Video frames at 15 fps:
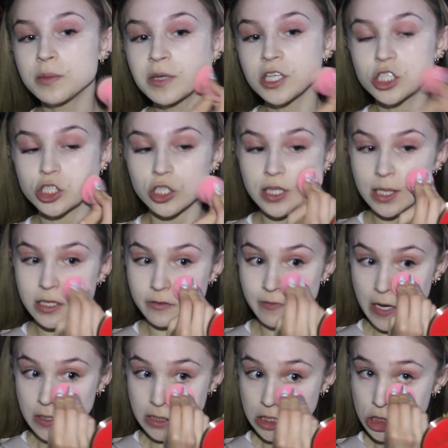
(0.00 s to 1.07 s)
to make sure that the
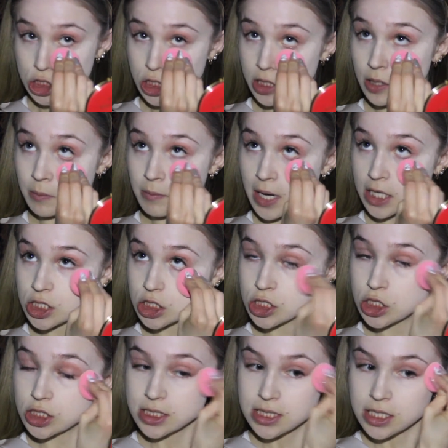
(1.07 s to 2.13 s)
foundation matches
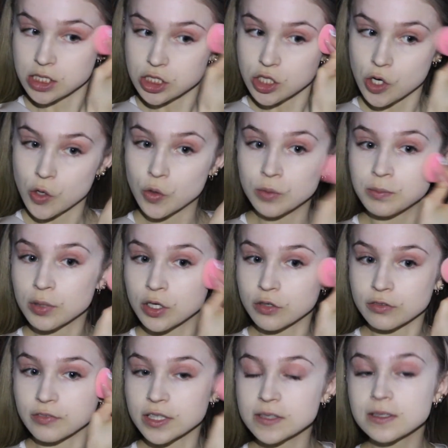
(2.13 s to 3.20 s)
your skin tone
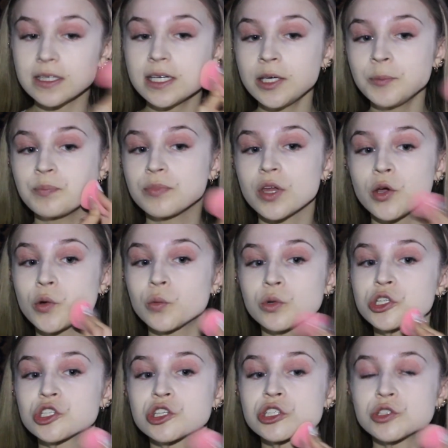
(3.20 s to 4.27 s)
perfectly,
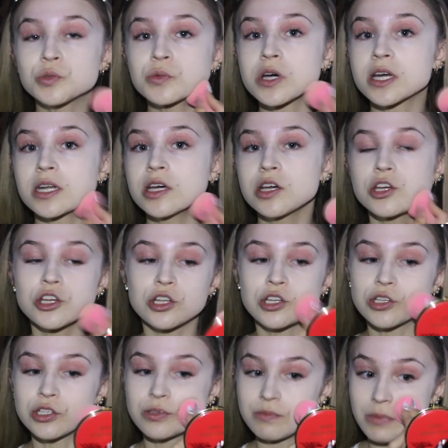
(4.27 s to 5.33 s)
which this one
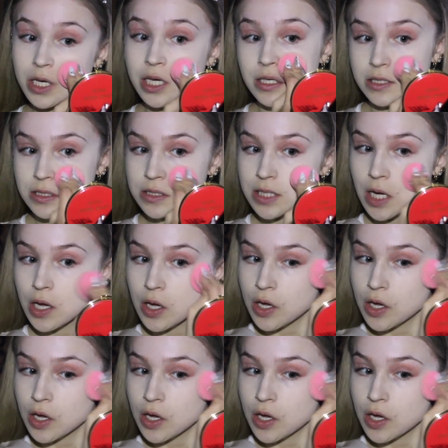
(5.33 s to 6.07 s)
is